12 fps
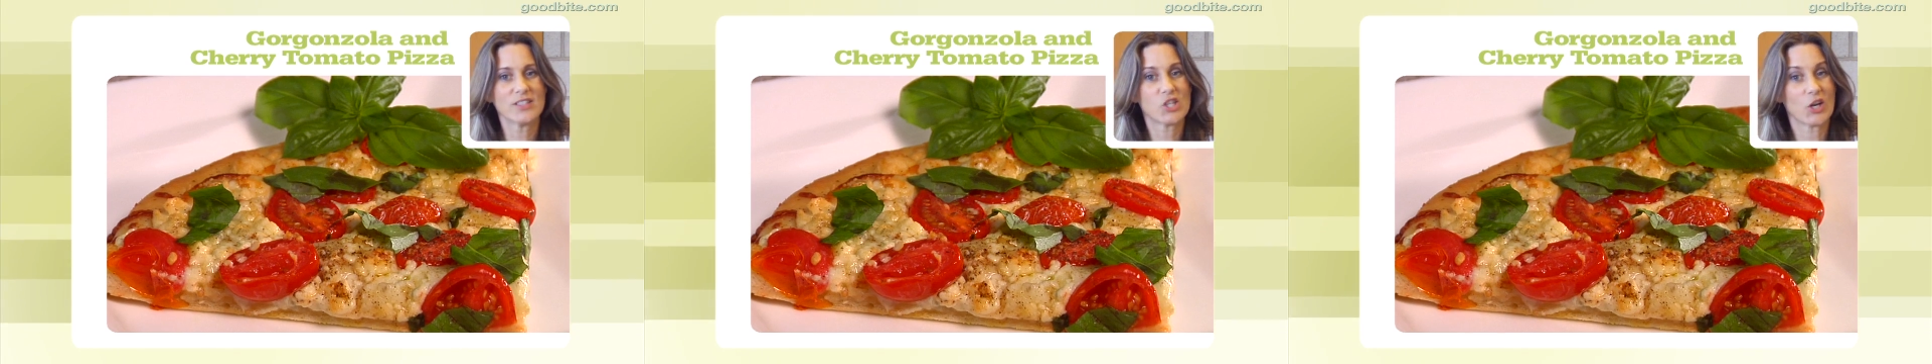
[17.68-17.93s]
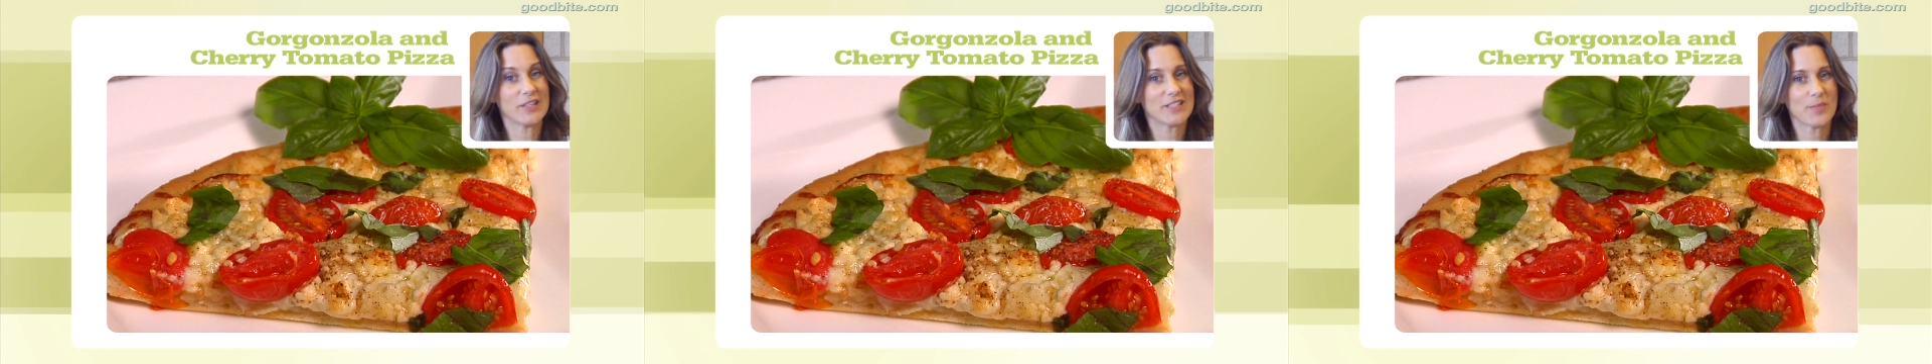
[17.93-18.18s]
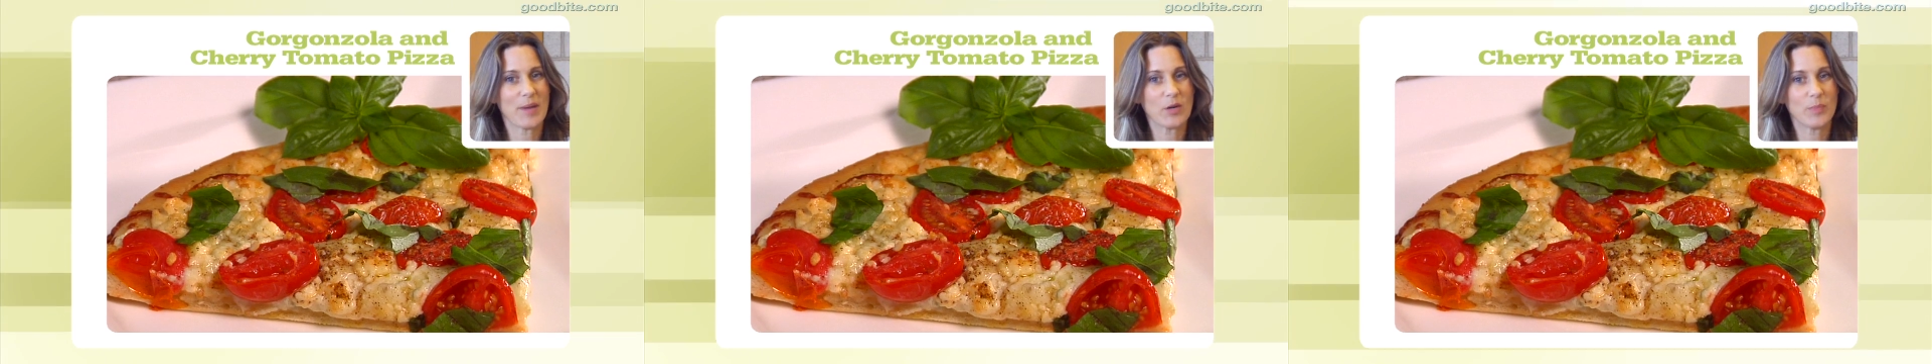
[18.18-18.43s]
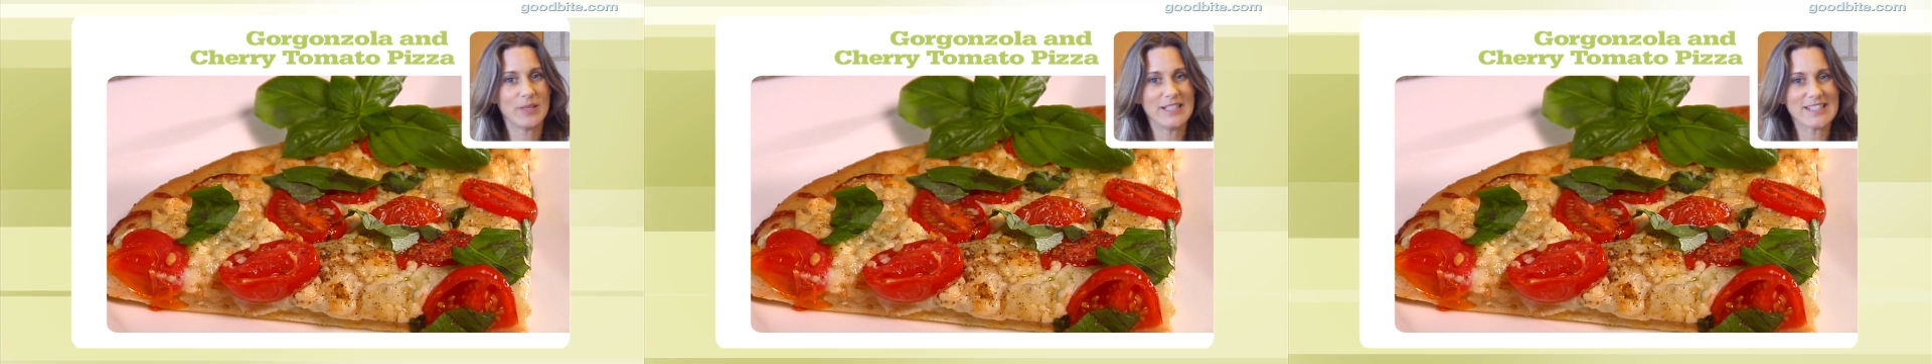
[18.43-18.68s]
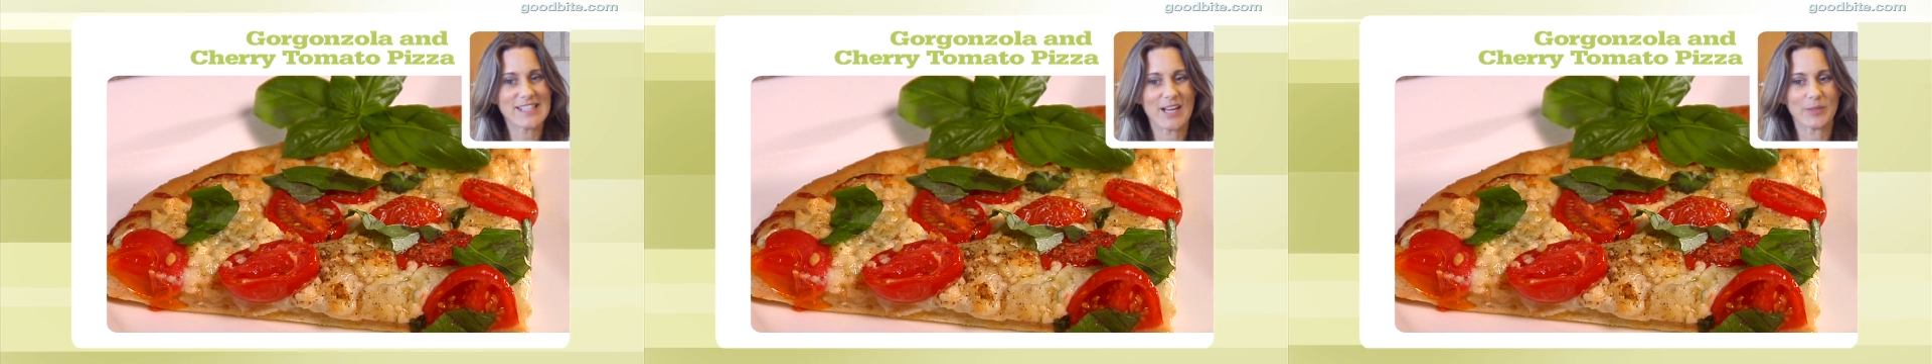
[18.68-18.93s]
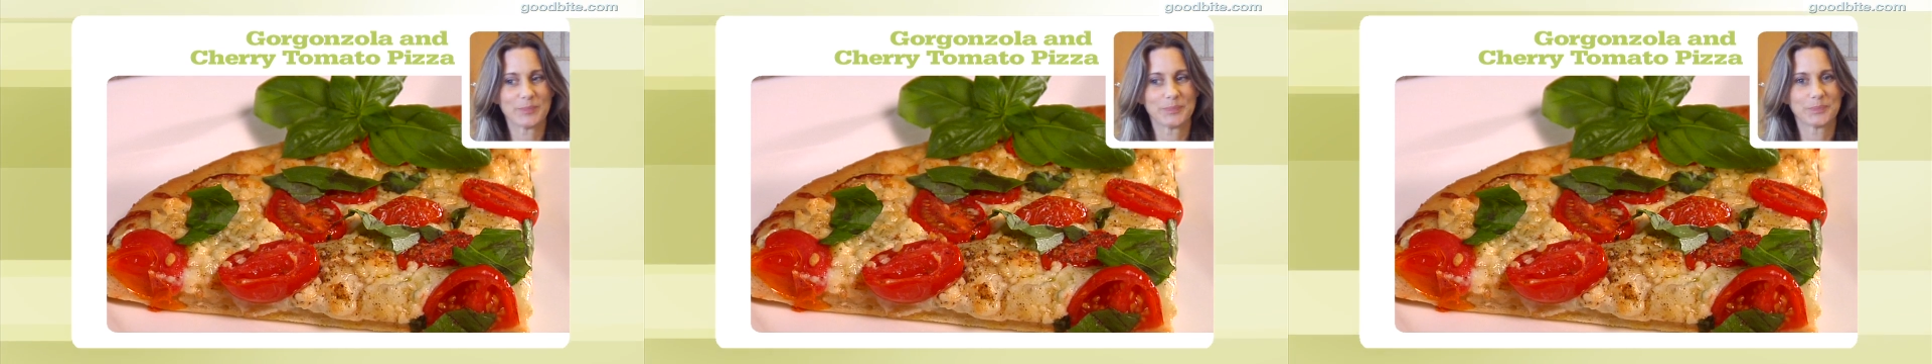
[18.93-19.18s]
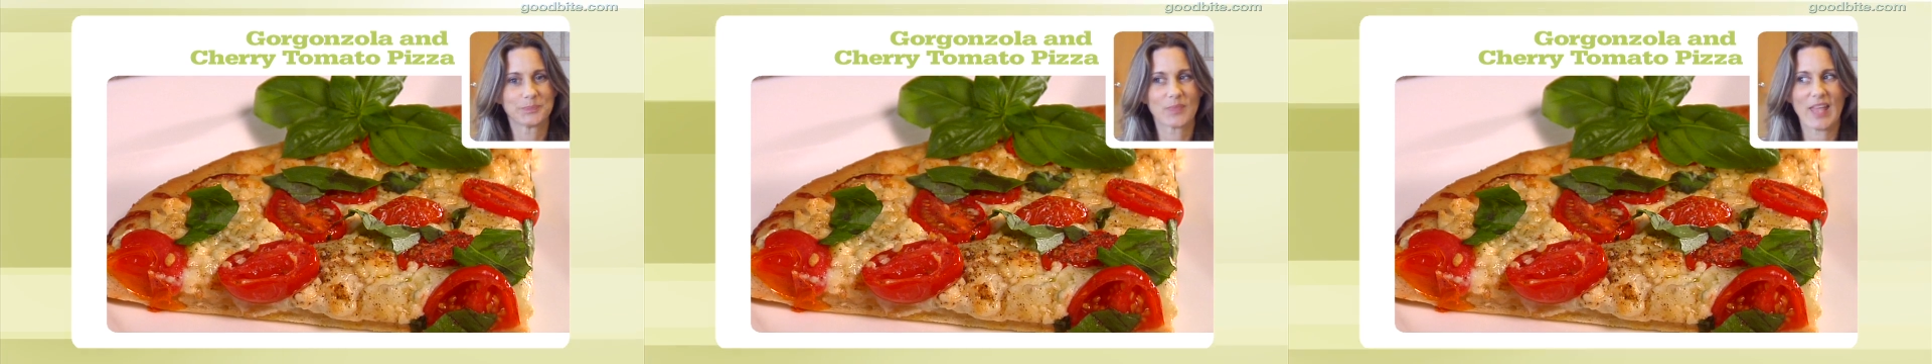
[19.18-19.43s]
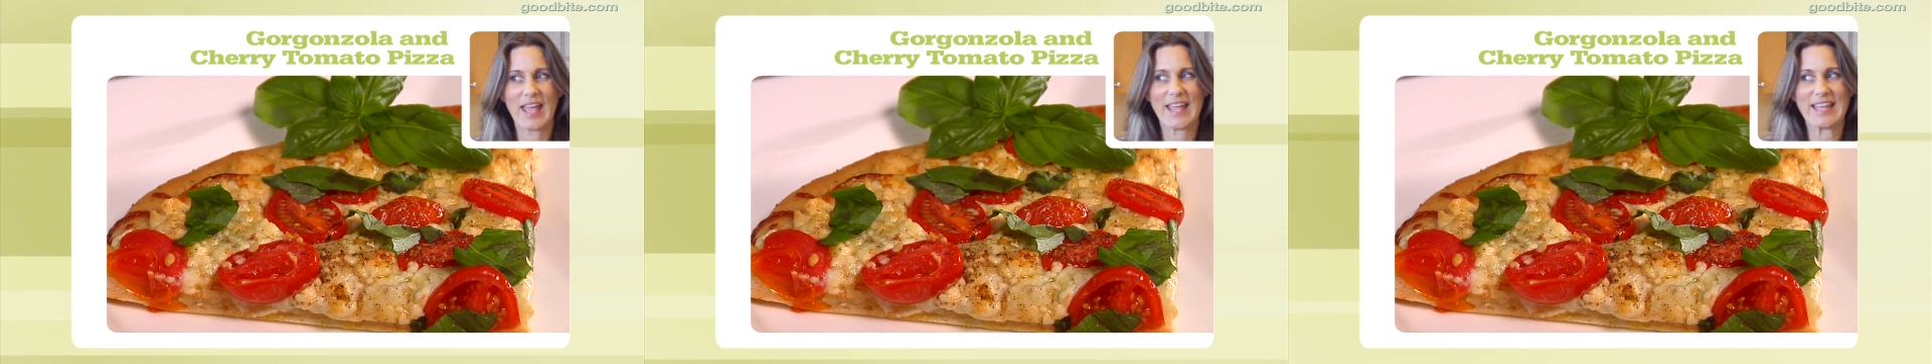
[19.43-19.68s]
and Cherry Tomato Pizza,
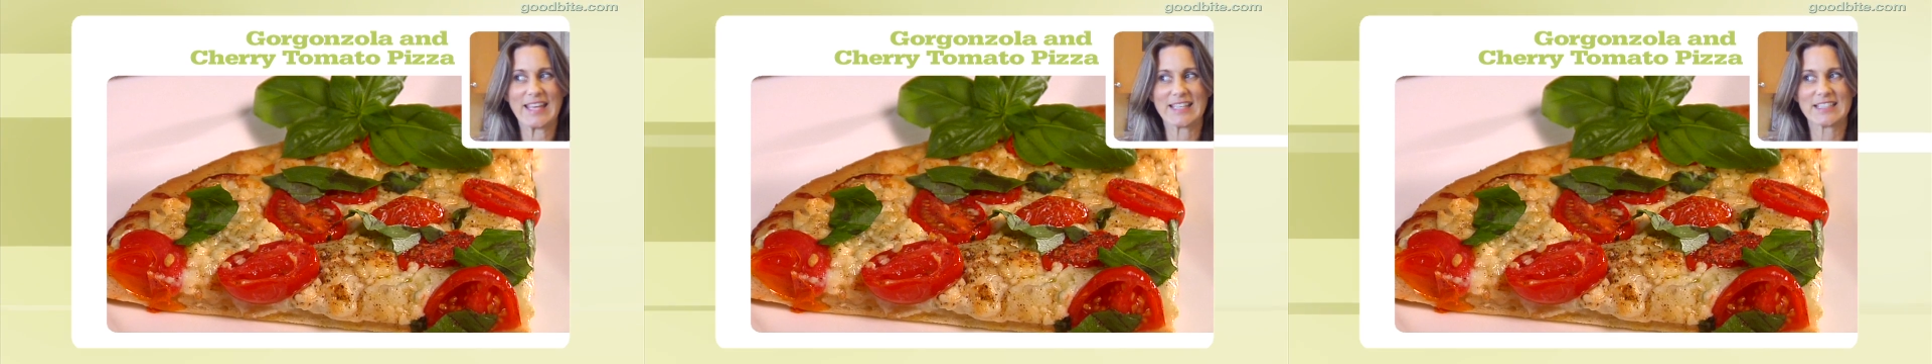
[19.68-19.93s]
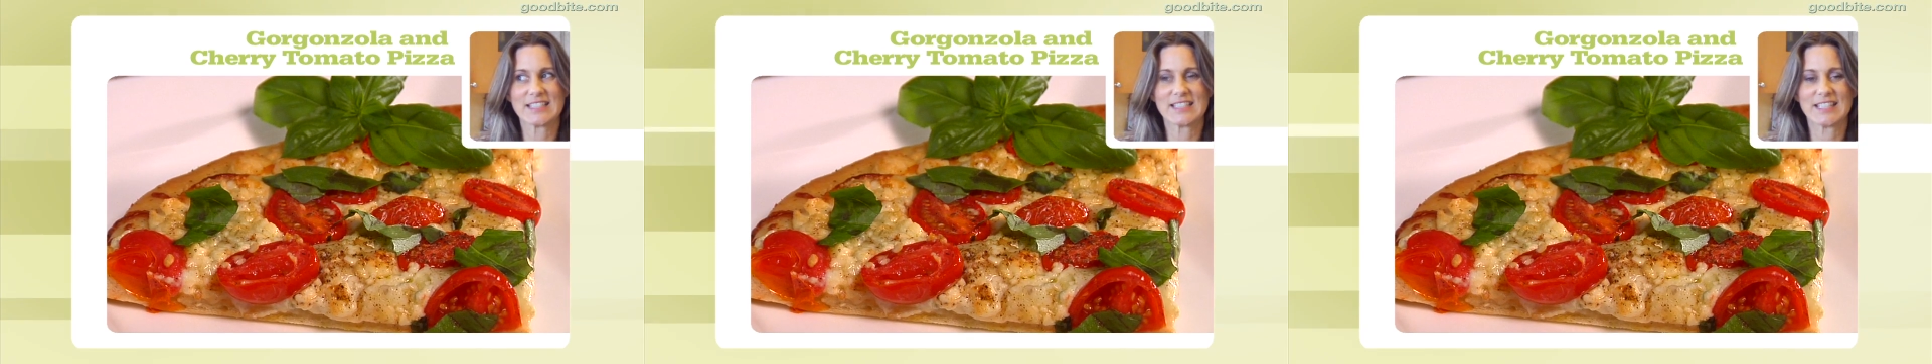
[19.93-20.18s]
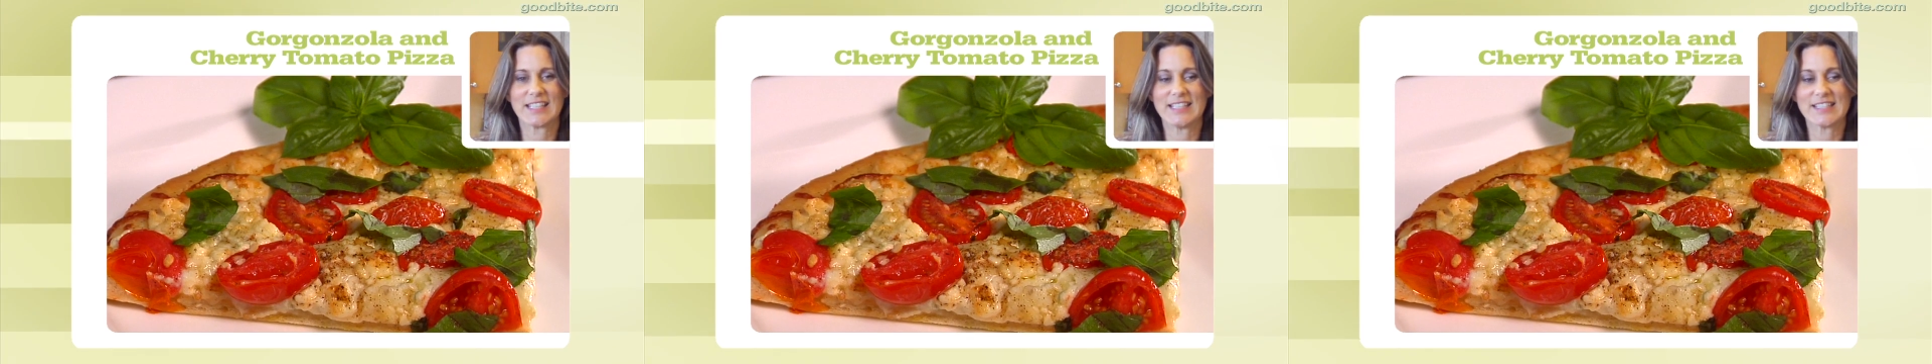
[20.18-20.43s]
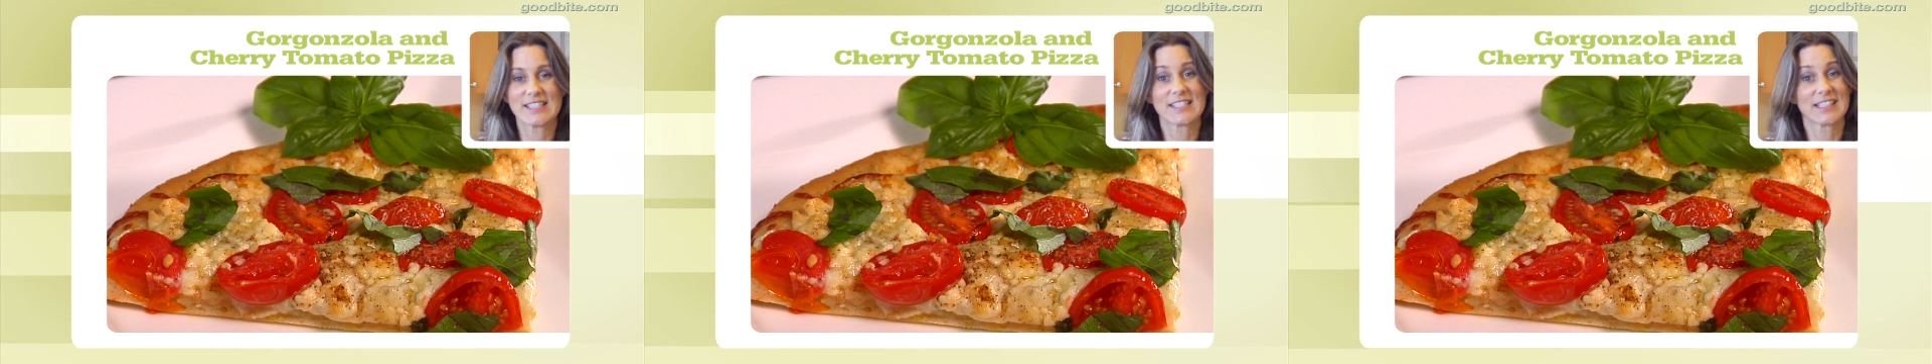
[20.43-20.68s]
and it's